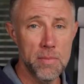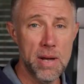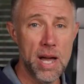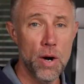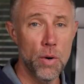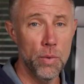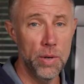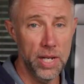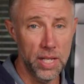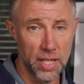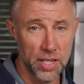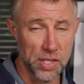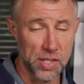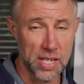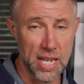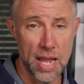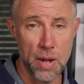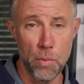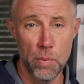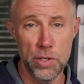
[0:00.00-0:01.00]
about real
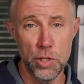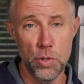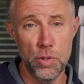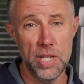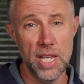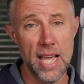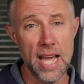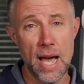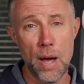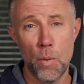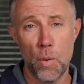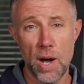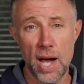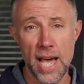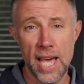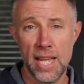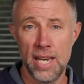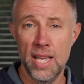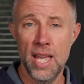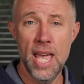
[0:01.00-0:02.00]
estate when you
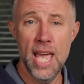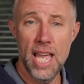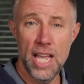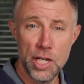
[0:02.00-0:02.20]
DIY it